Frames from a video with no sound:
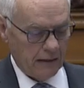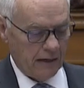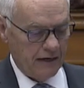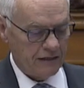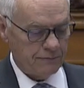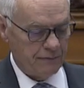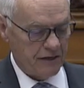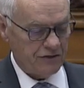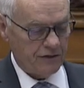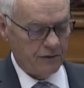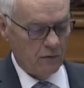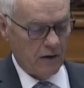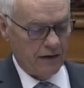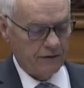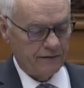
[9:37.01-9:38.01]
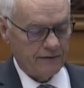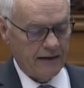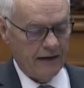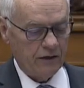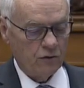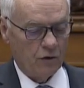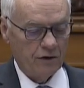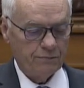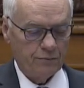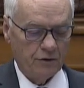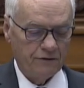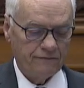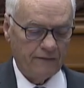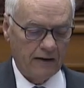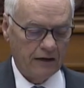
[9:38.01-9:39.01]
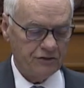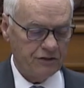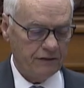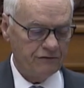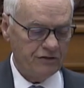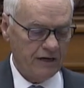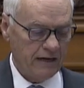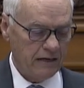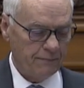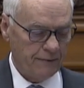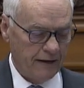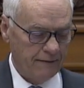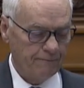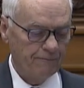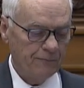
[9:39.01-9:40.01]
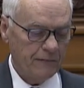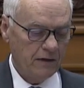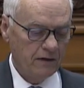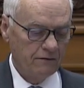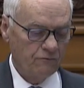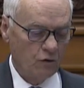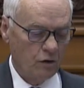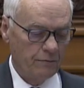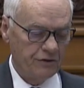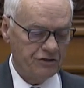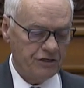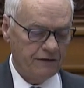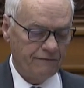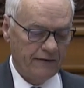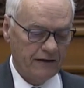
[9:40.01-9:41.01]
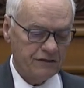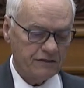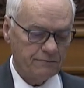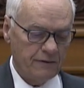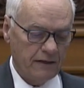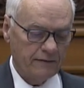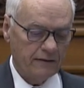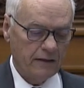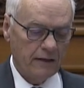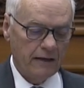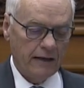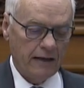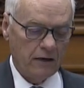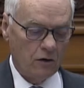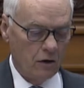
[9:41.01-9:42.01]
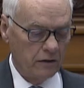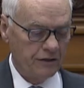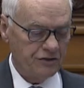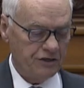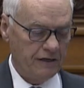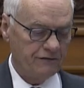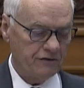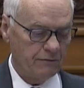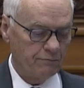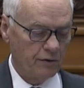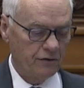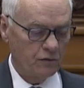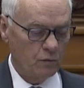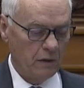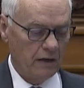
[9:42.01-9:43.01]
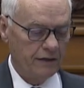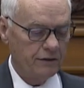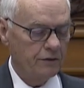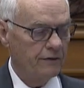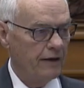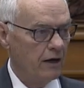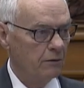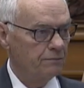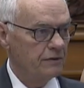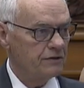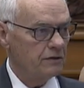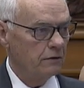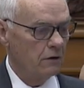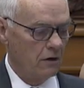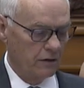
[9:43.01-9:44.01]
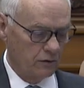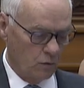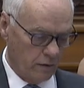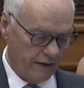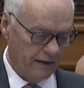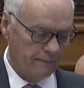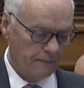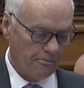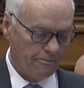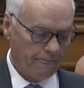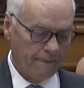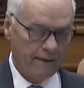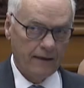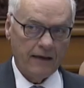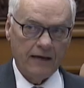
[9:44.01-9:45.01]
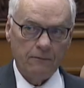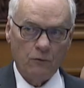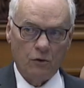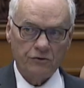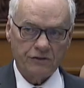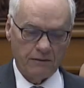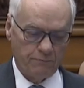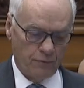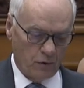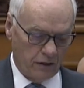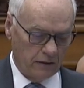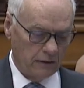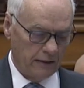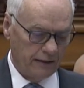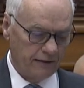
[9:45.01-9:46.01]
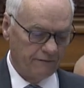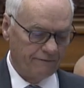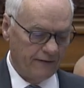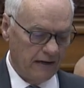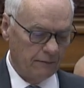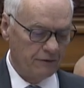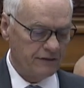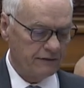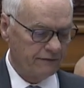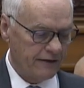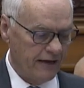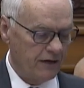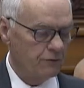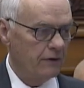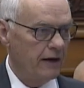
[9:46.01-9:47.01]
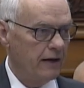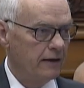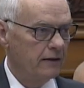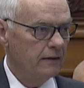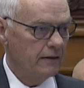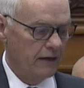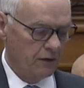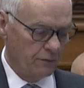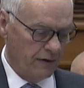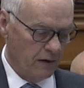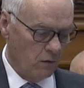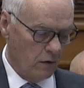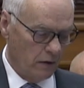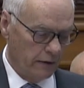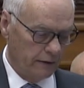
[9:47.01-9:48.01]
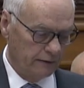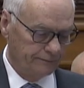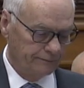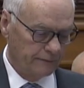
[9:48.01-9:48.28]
I especially want to thank North Perth Fire Chief Janie Pape, former Chief Ed Smith, and all the chiefs in Perth Wellington helped us along the way, and most importantly, the families of Ken Ray and Ray Waller.